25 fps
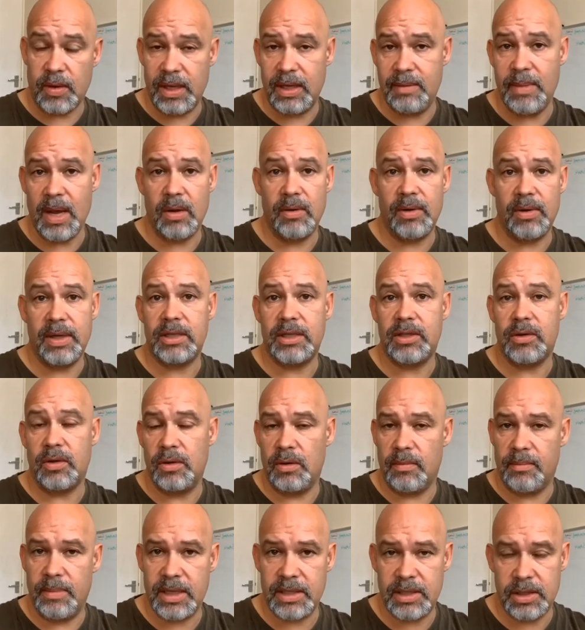your email list or
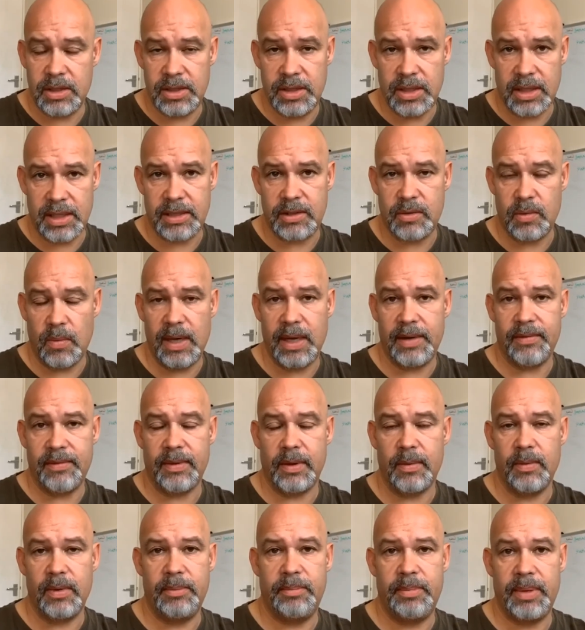your messenger list,
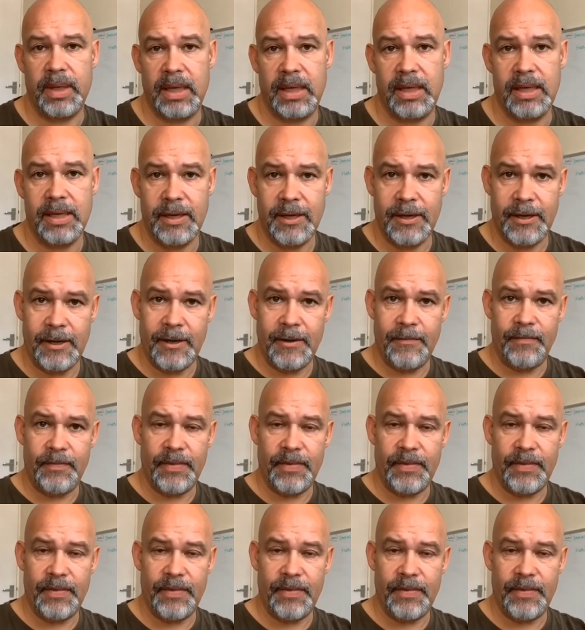whatever it would be,